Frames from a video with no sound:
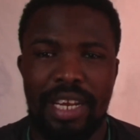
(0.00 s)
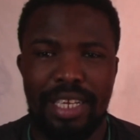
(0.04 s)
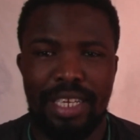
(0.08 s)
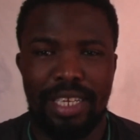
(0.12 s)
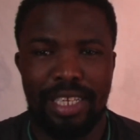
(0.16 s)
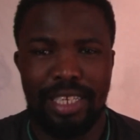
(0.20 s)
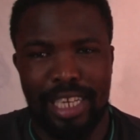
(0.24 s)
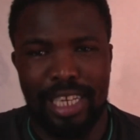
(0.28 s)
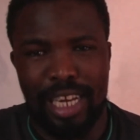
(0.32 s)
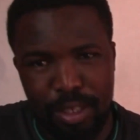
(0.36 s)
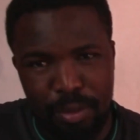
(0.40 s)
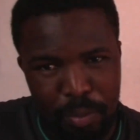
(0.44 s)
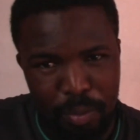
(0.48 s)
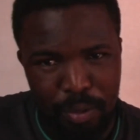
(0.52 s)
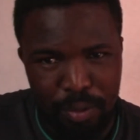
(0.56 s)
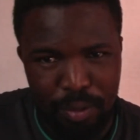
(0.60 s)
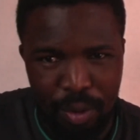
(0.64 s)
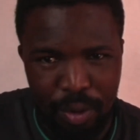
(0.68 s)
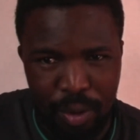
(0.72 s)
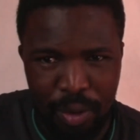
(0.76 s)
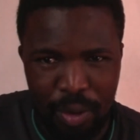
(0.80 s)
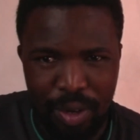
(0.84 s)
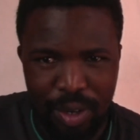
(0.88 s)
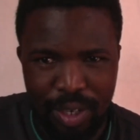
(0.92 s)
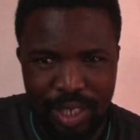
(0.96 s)

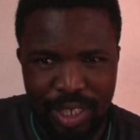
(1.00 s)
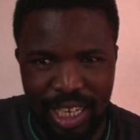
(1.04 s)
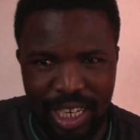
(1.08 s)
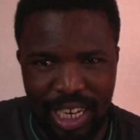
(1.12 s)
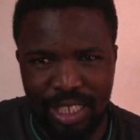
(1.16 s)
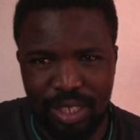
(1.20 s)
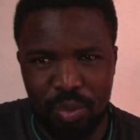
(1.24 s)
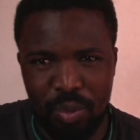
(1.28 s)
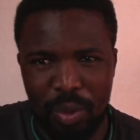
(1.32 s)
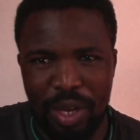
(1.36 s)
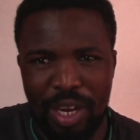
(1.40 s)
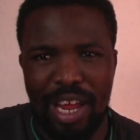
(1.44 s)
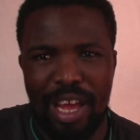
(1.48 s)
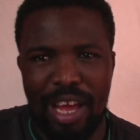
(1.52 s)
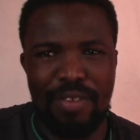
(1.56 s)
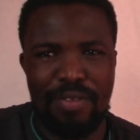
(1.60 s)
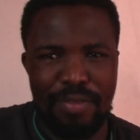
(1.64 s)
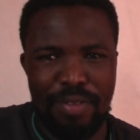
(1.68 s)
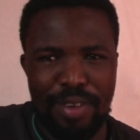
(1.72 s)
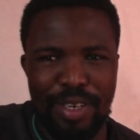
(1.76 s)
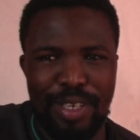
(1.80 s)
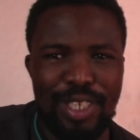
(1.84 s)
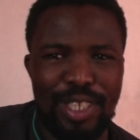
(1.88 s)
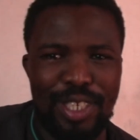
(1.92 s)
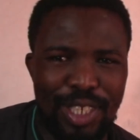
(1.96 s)
just when I
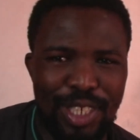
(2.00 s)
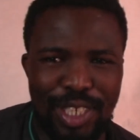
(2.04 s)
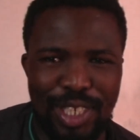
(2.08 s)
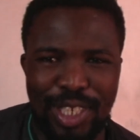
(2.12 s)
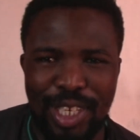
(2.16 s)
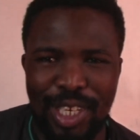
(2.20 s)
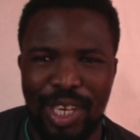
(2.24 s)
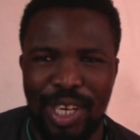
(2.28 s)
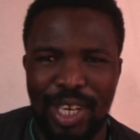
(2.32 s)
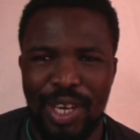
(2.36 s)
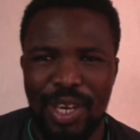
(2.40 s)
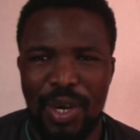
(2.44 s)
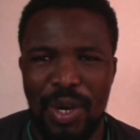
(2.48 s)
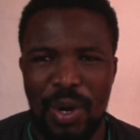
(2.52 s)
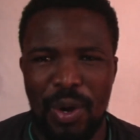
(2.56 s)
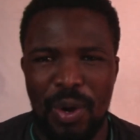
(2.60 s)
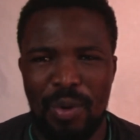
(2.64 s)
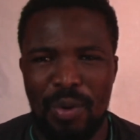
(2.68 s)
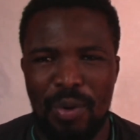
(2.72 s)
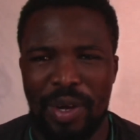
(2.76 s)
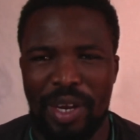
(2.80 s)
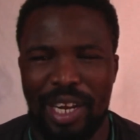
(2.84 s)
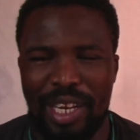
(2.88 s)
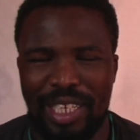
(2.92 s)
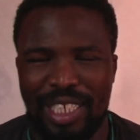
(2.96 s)
finished,
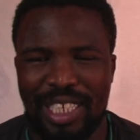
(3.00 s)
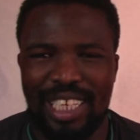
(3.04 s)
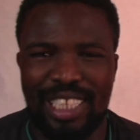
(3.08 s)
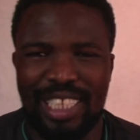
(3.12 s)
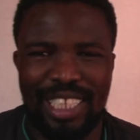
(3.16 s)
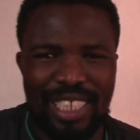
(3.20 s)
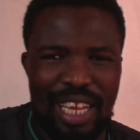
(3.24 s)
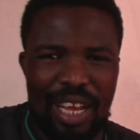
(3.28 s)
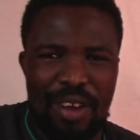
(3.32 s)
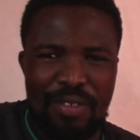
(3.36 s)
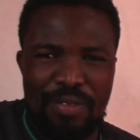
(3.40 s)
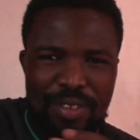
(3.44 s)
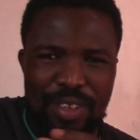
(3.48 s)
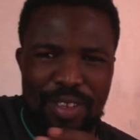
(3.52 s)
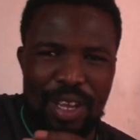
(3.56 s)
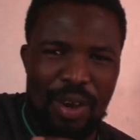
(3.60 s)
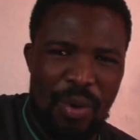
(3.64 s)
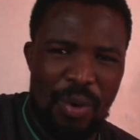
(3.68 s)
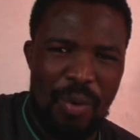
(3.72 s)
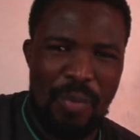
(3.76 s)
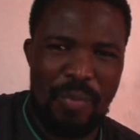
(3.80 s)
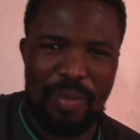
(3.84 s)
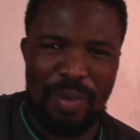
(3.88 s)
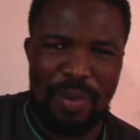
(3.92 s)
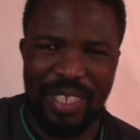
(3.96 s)
just after
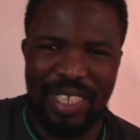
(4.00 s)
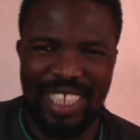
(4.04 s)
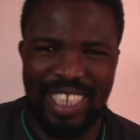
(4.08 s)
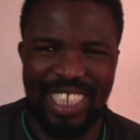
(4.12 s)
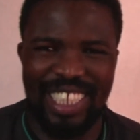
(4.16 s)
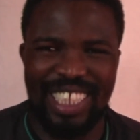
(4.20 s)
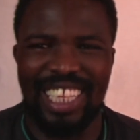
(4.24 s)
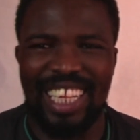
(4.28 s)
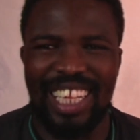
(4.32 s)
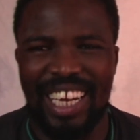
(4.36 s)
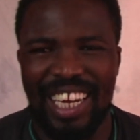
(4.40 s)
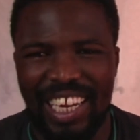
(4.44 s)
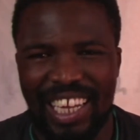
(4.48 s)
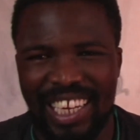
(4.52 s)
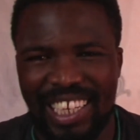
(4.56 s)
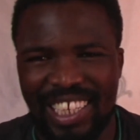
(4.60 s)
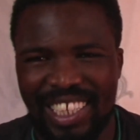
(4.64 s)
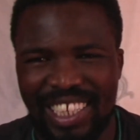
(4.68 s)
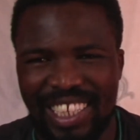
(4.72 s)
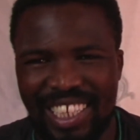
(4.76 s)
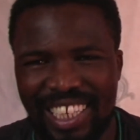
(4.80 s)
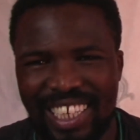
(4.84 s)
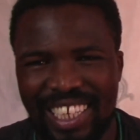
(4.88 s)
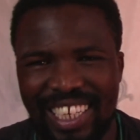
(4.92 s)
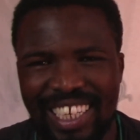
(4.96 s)
completing the
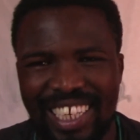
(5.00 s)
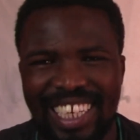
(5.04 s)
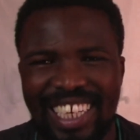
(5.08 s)
landing.